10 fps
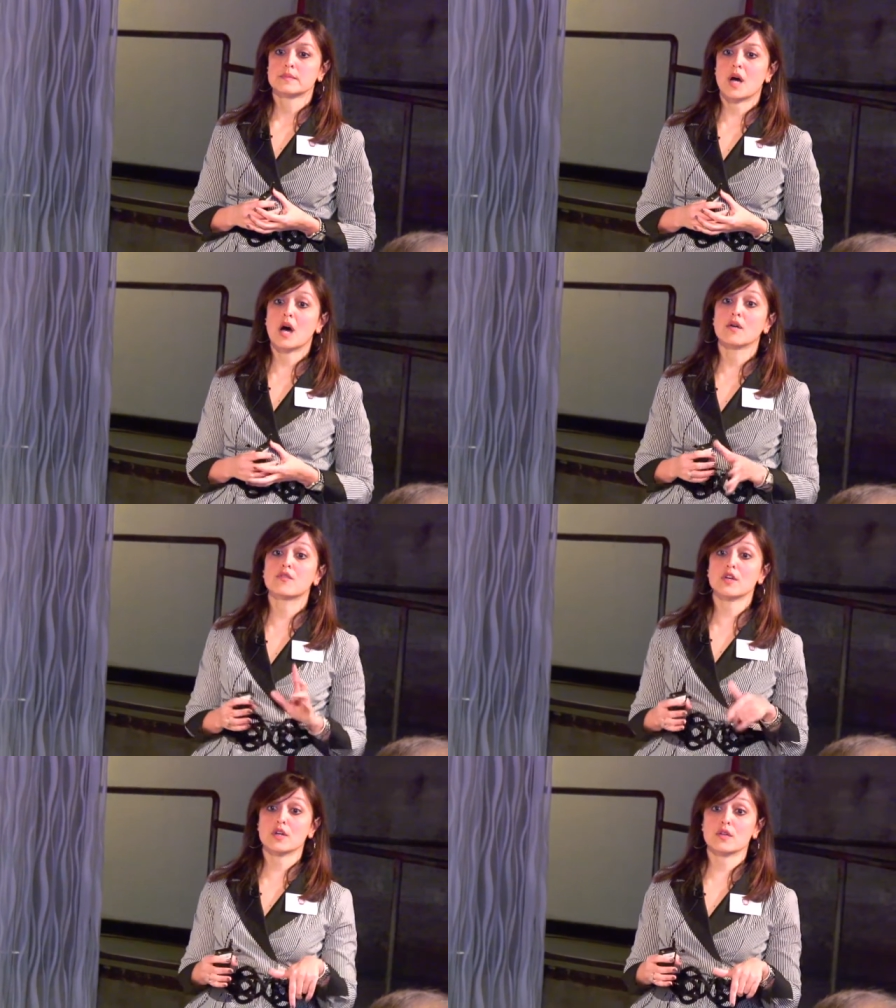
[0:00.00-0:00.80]
Uh,
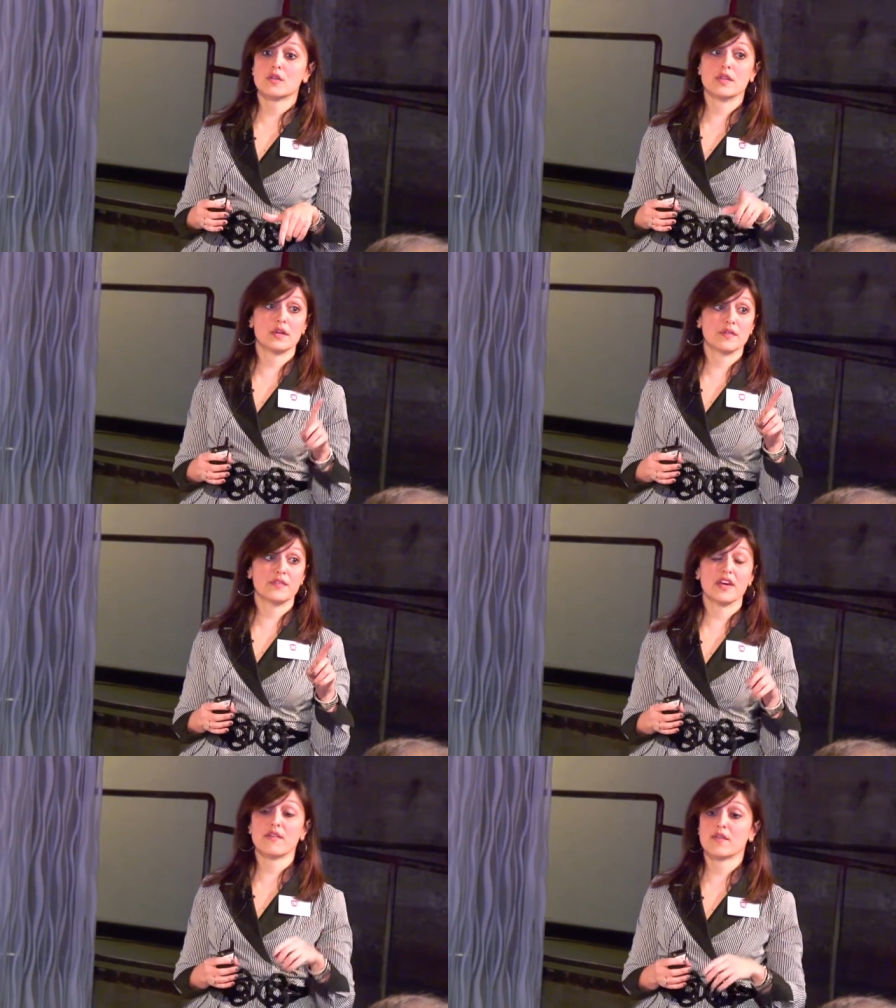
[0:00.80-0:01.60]
for the
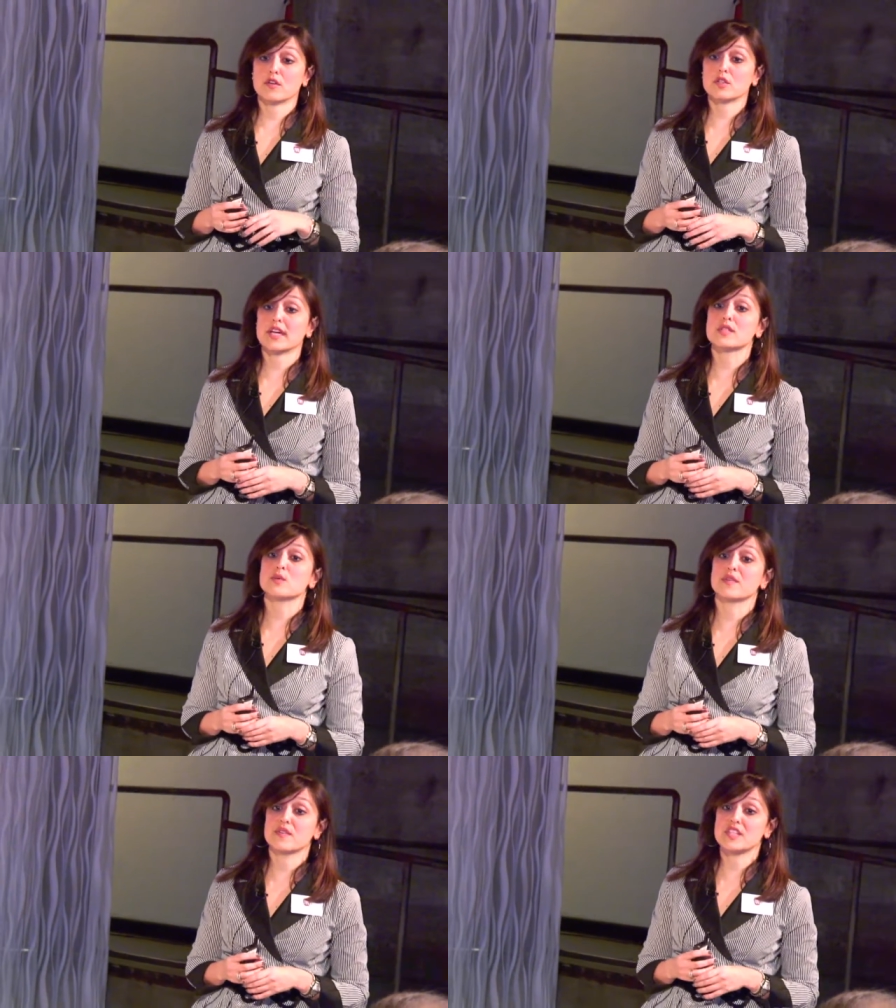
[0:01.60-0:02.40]
Fiat 500, yes,
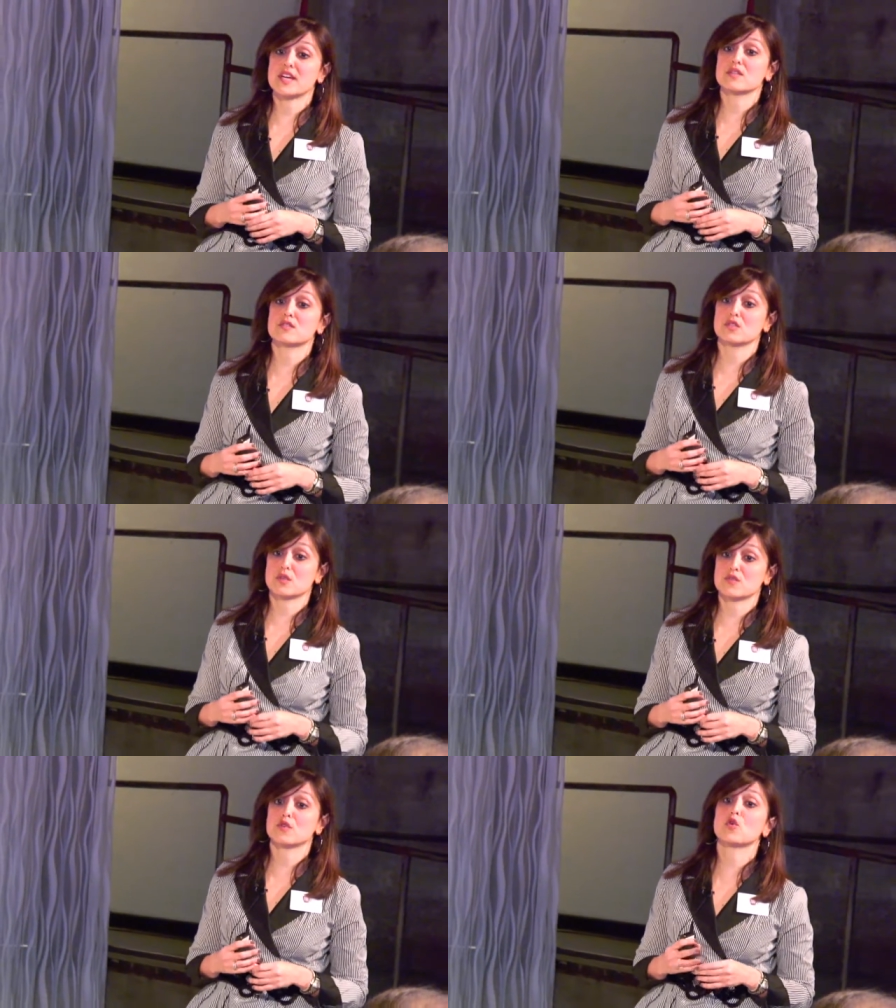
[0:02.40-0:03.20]
we have 50,000
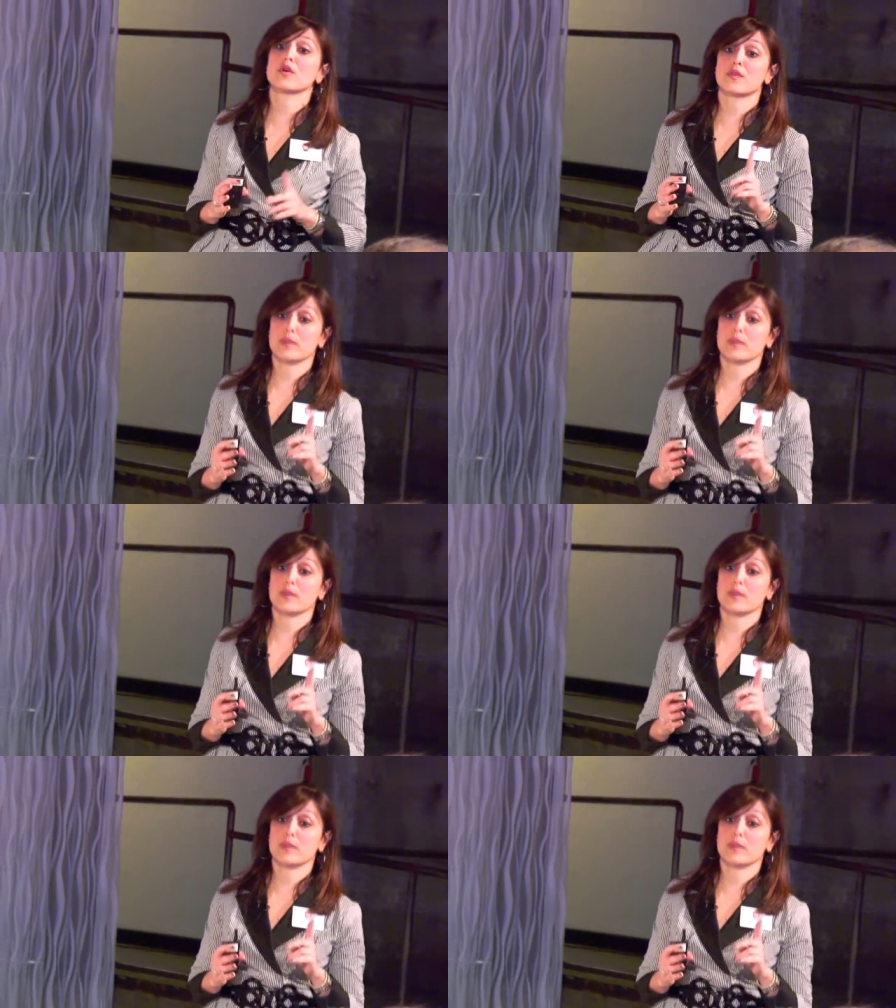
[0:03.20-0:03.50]
units for North